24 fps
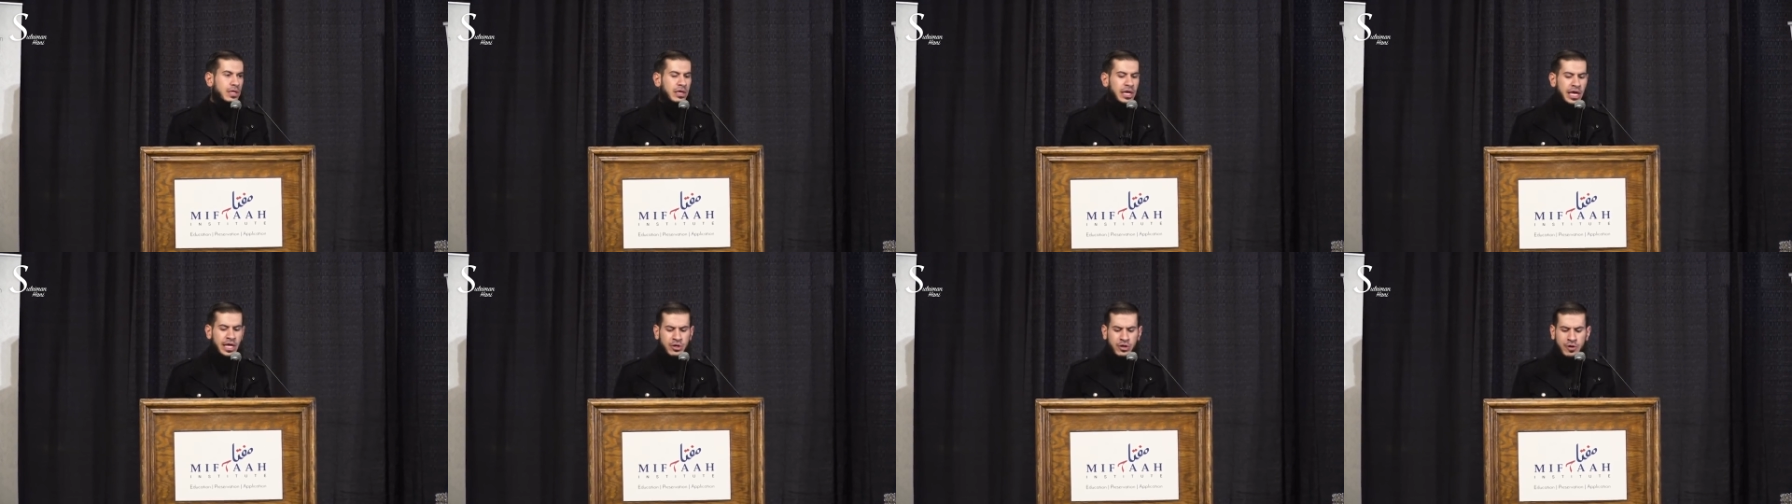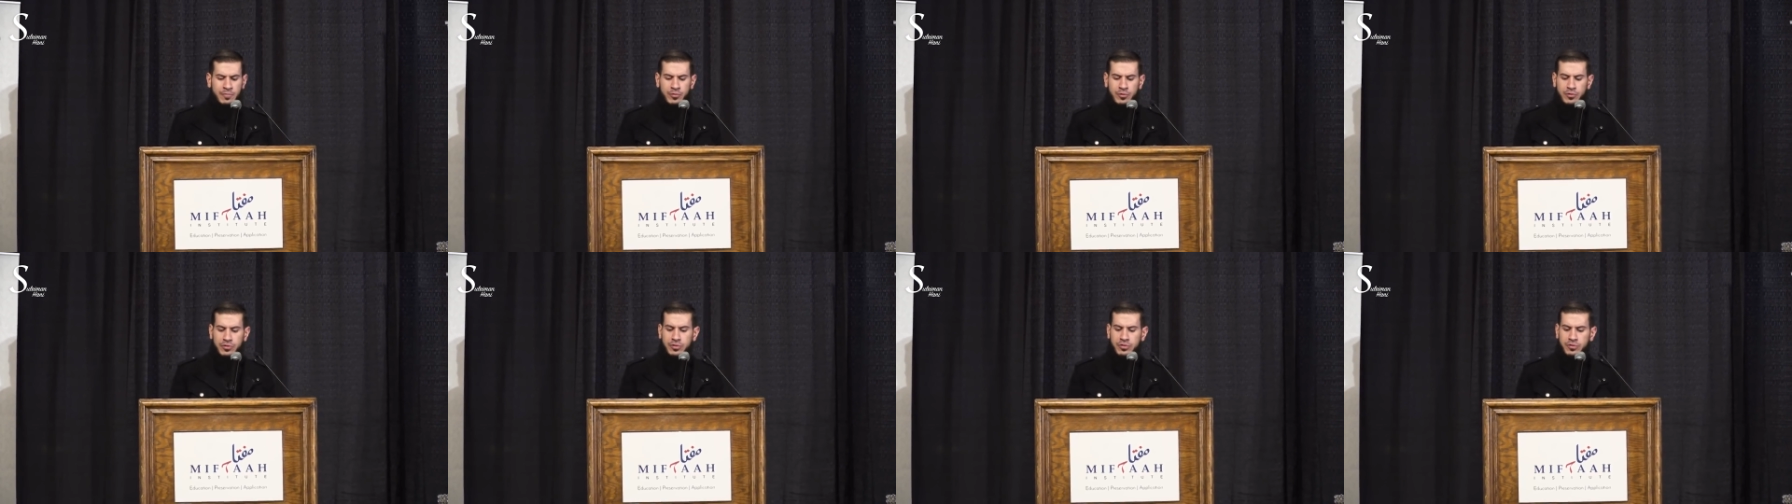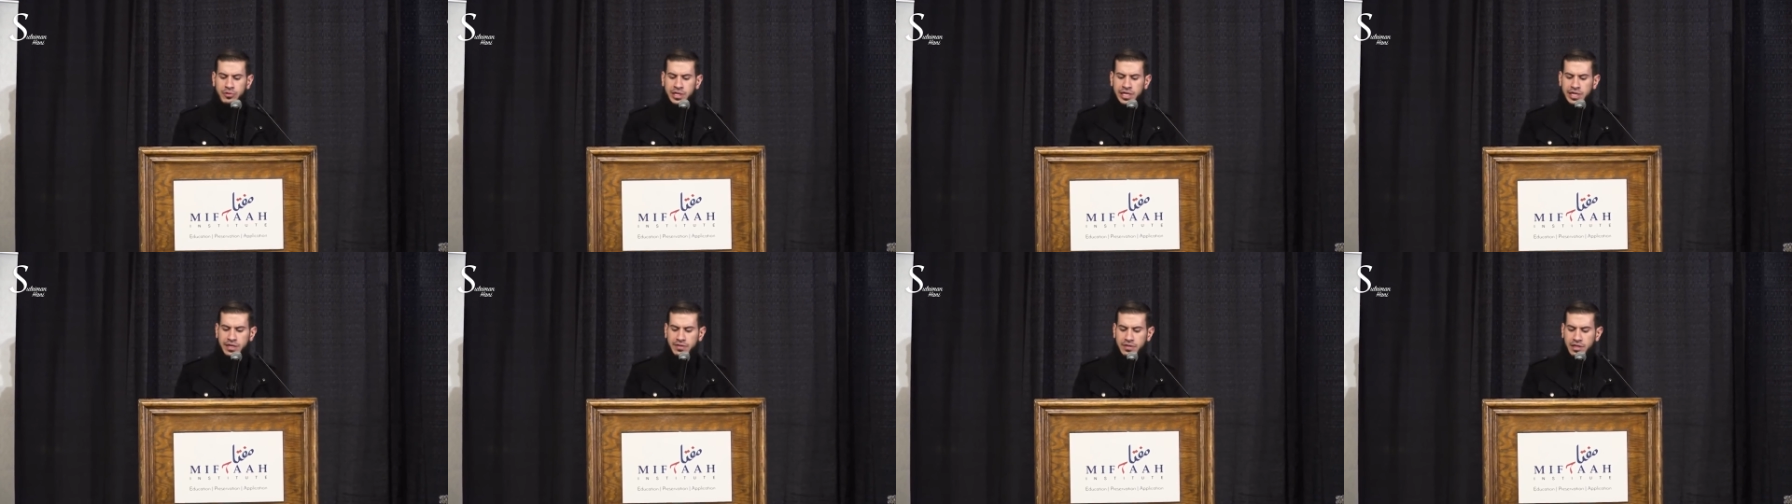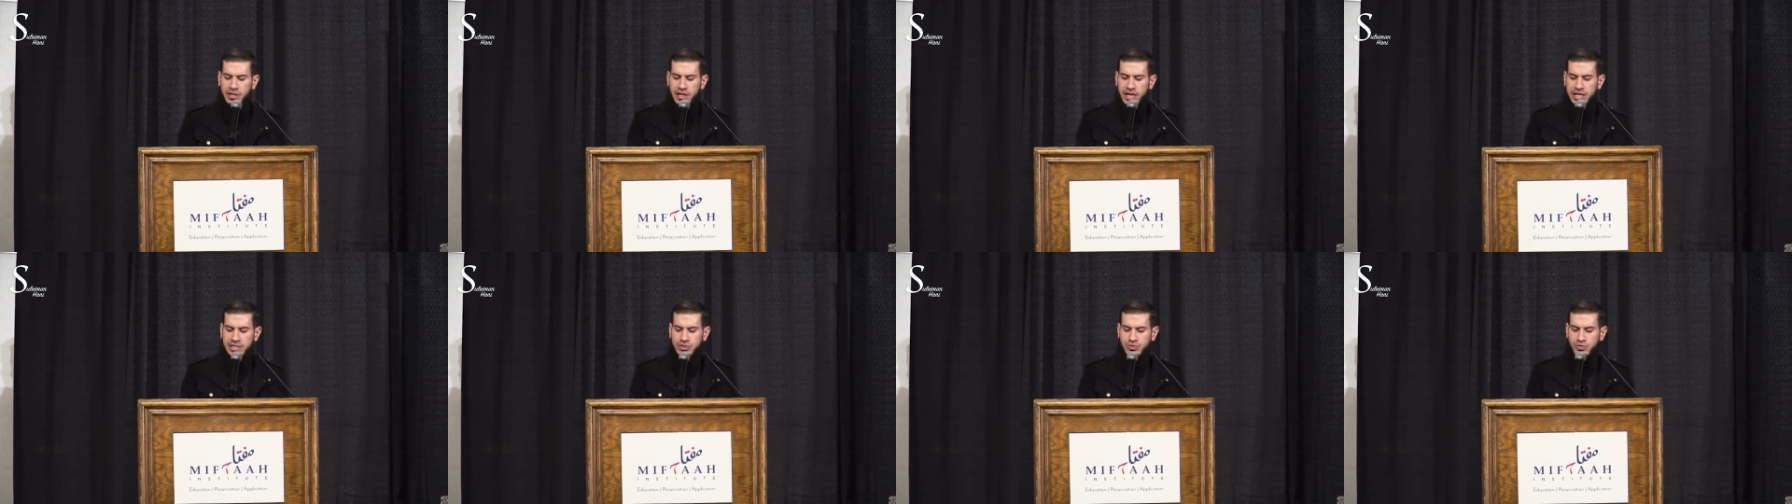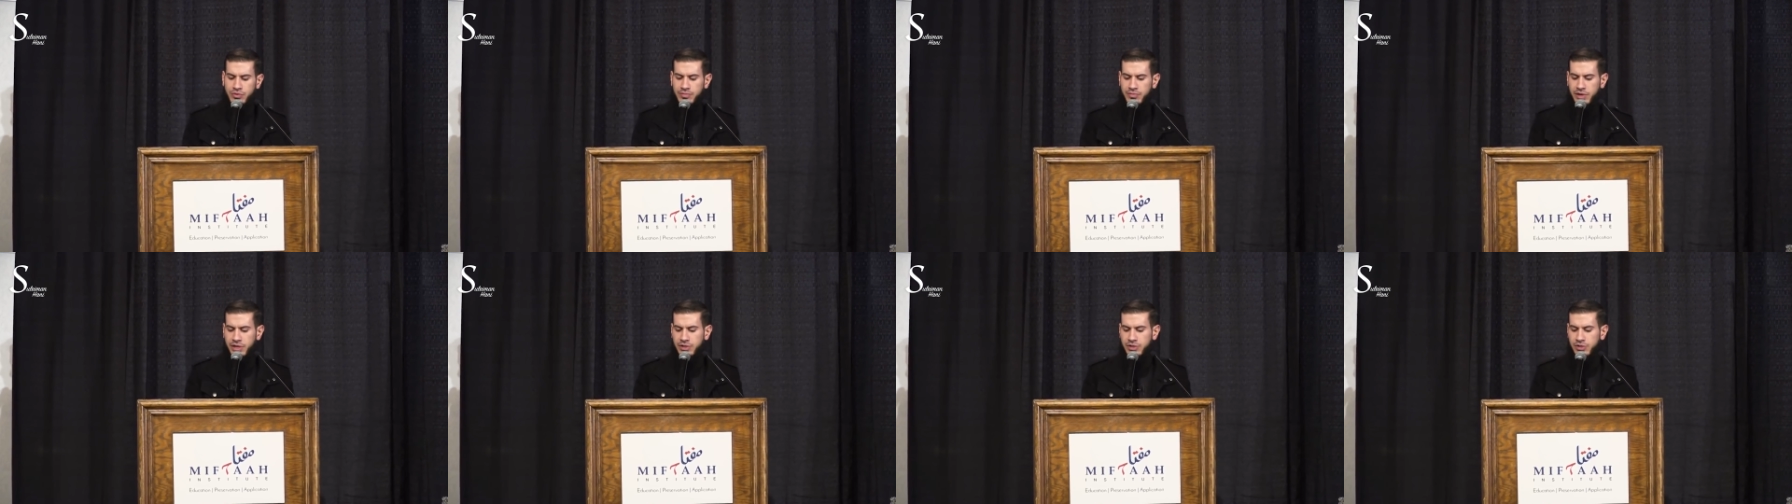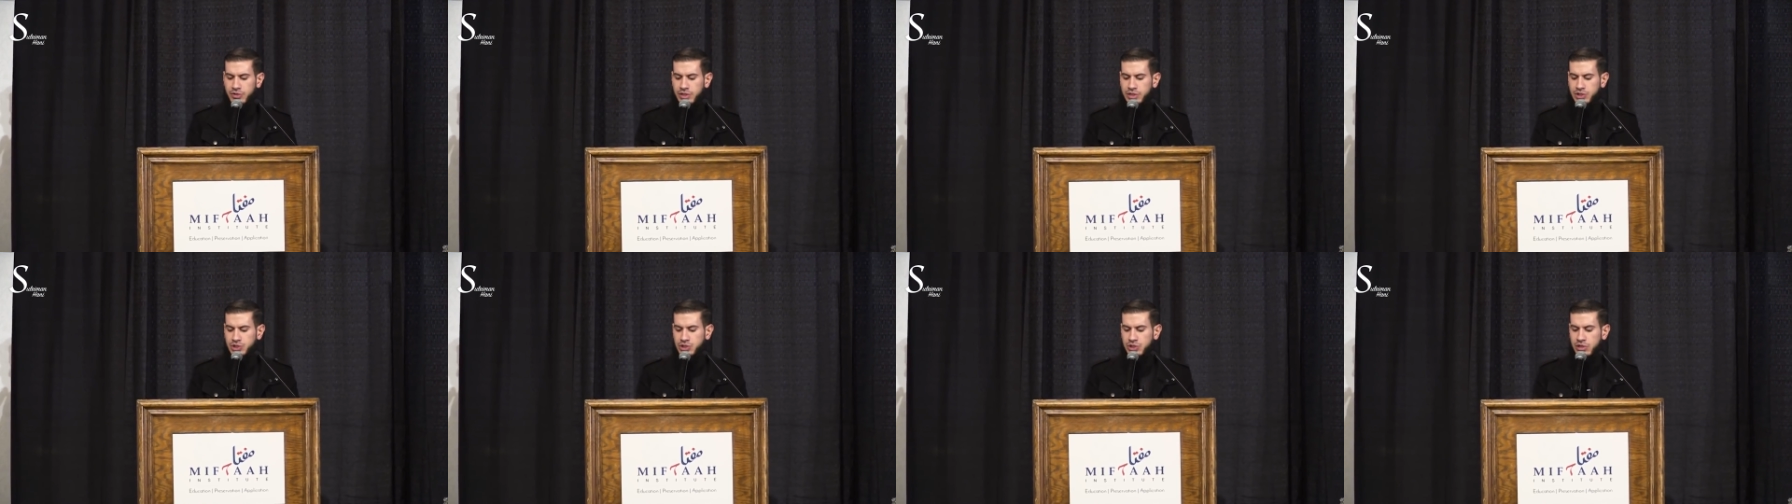And number three, and the last
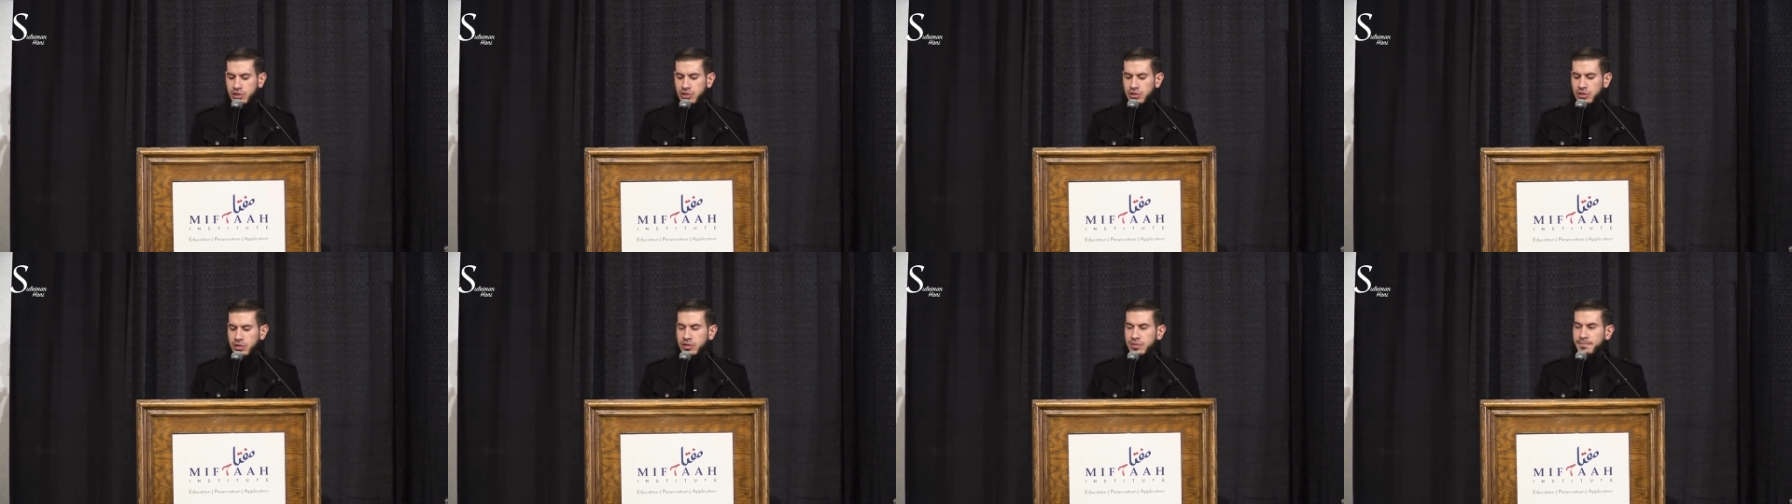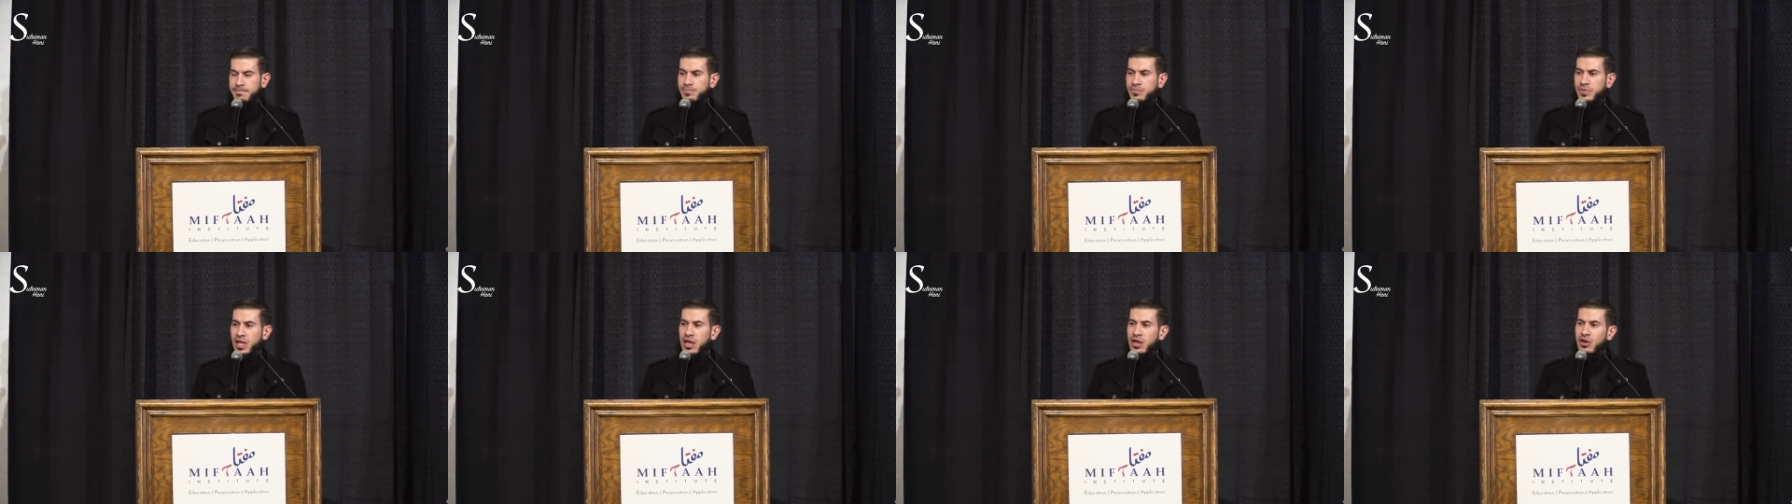reminder, inshallah,